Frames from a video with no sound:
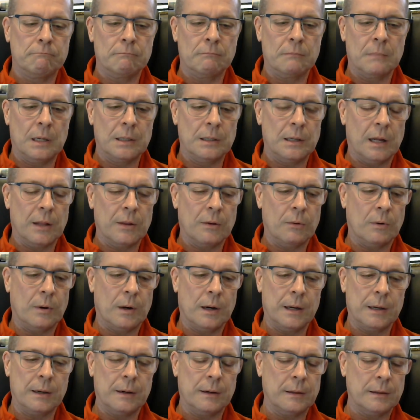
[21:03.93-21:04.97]
another
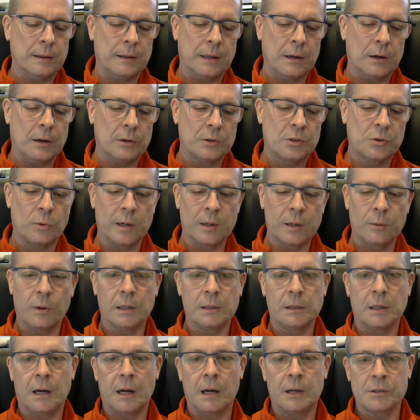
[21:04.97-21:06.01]
one,
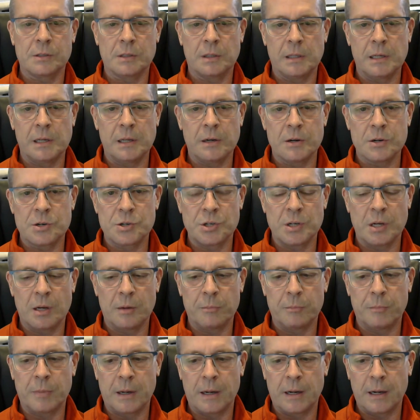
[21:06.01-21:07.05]
21 Laws of
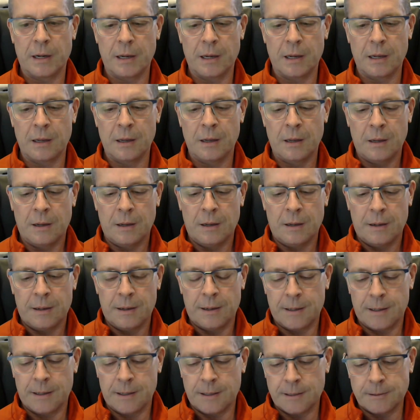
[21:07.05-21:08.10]
Leadership by
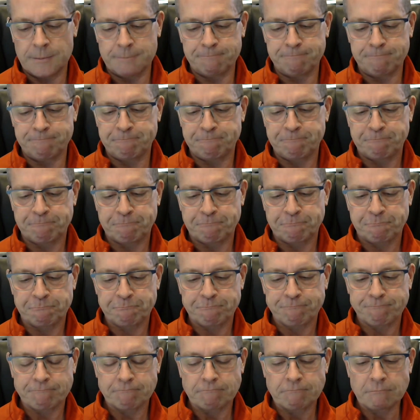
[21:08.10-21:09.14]
um,
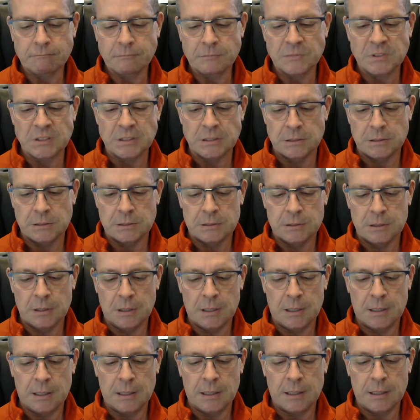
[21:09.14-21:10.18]

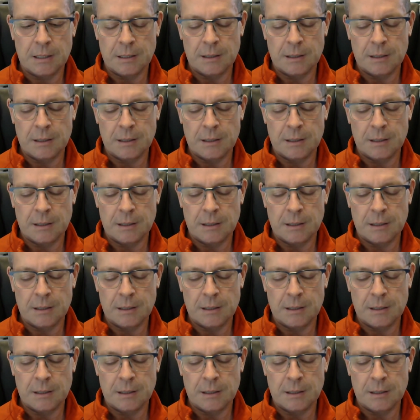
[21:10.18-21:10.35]
uh,